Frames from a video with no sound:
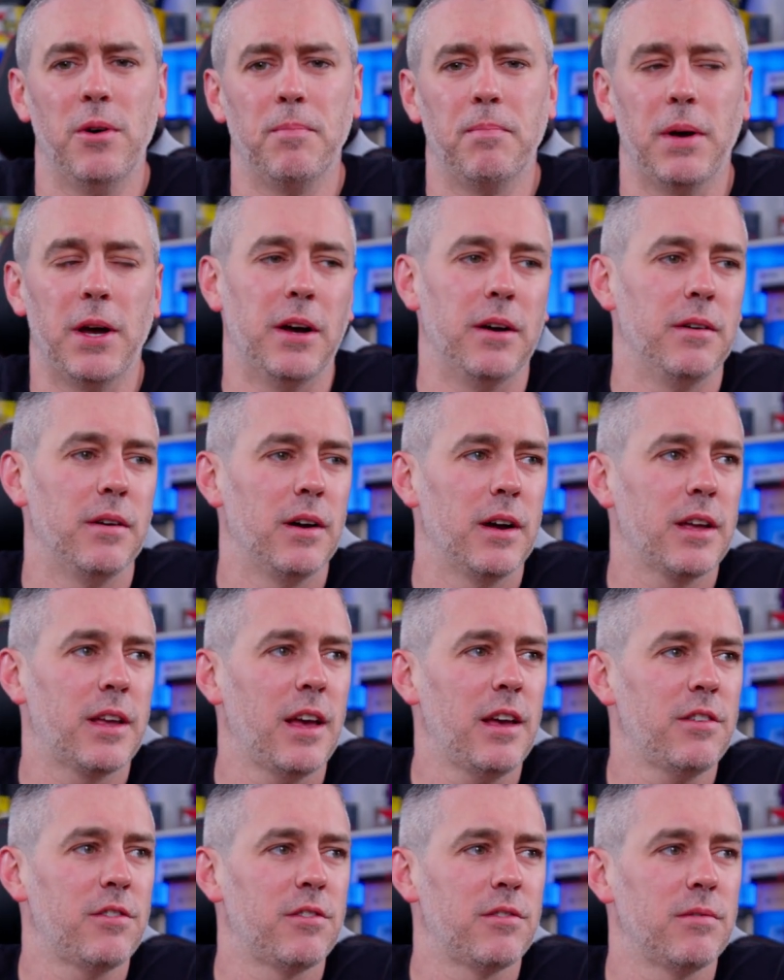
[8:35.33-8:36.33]
but I
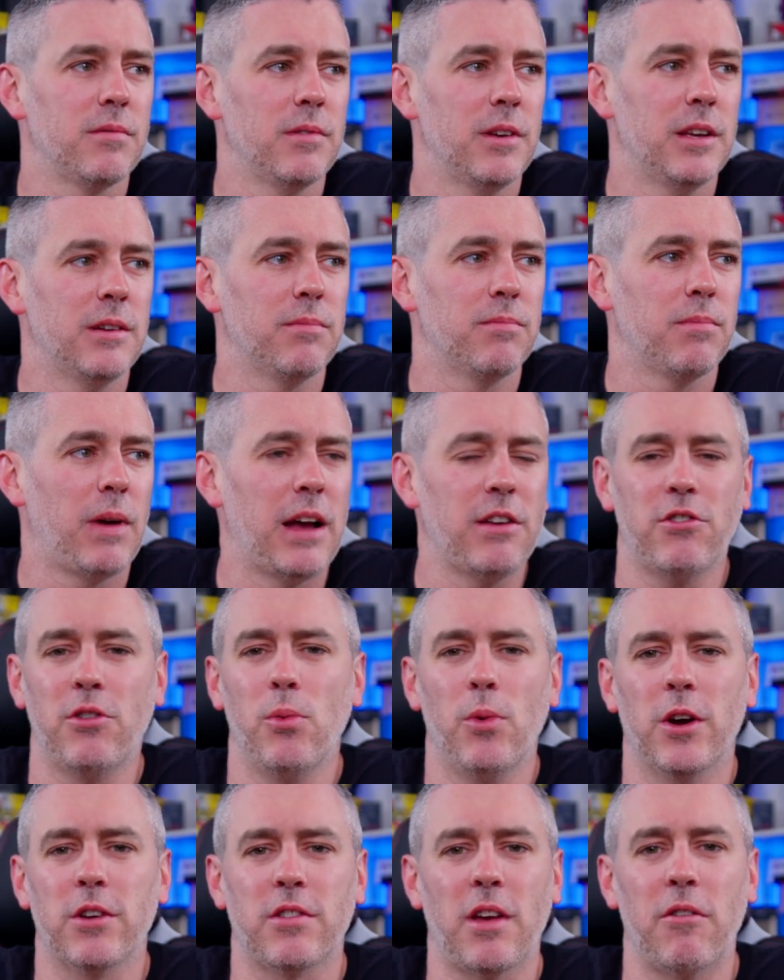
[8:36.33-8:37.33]
guess it actually
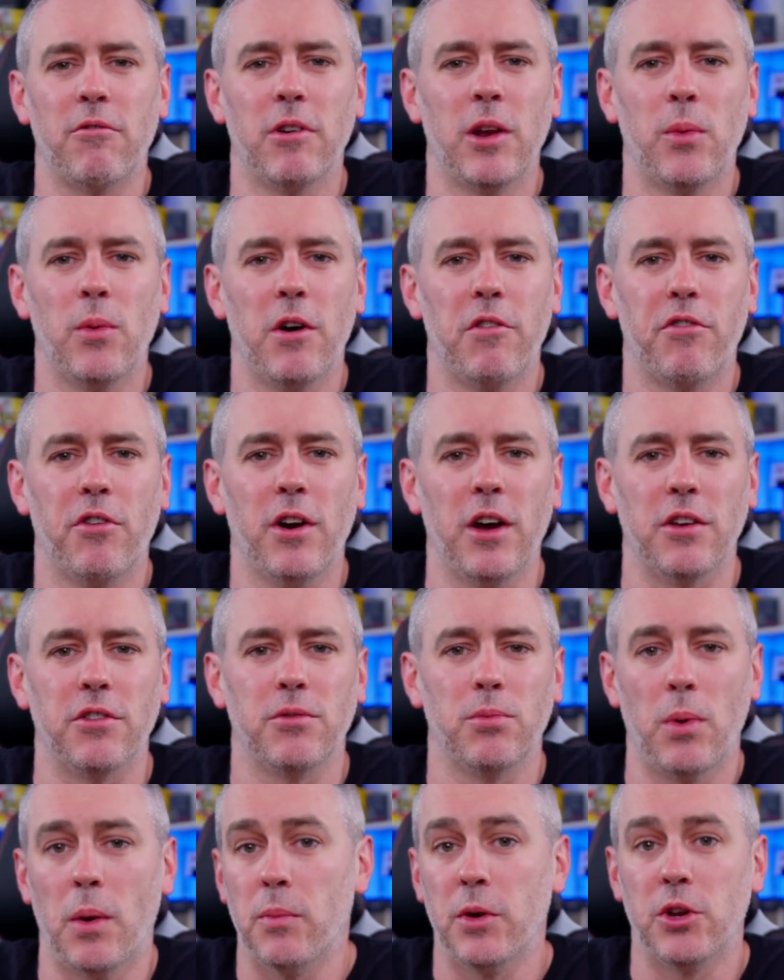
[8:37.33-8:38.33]
works out really well for
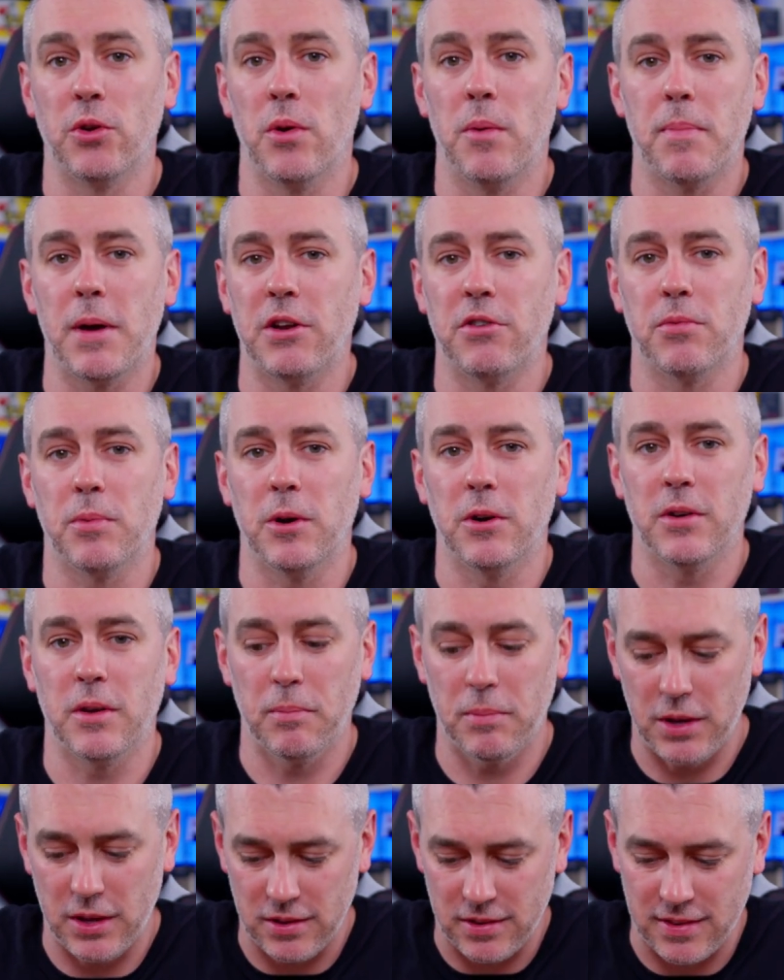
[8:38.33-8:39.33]
us when we're doing
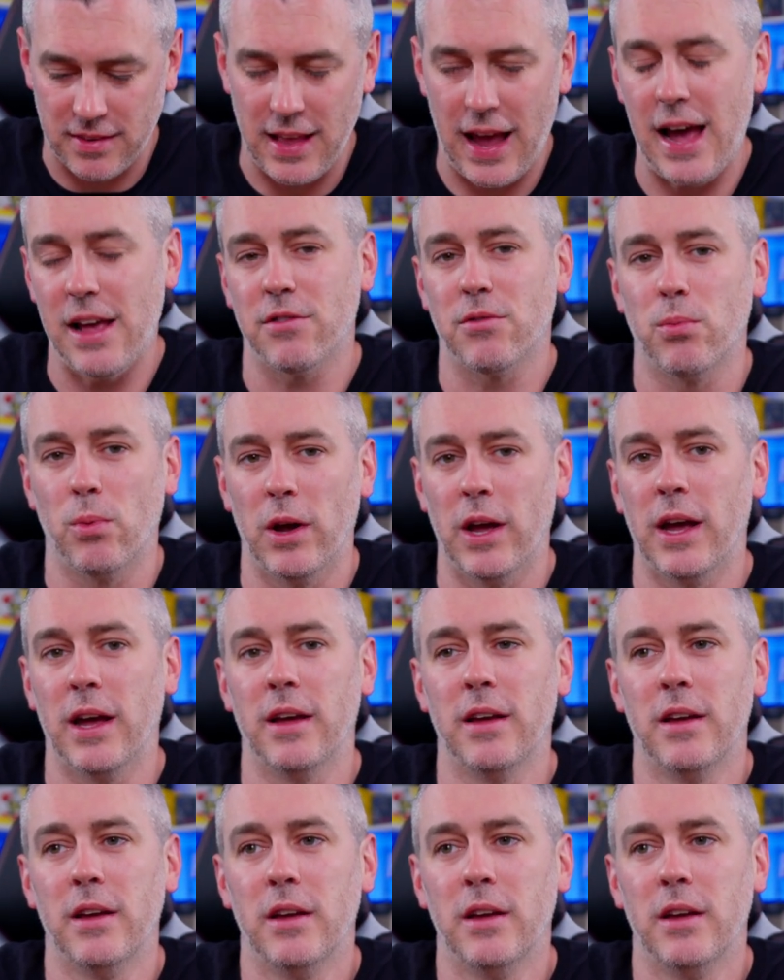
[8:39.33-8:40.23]
benchmarking, because that's where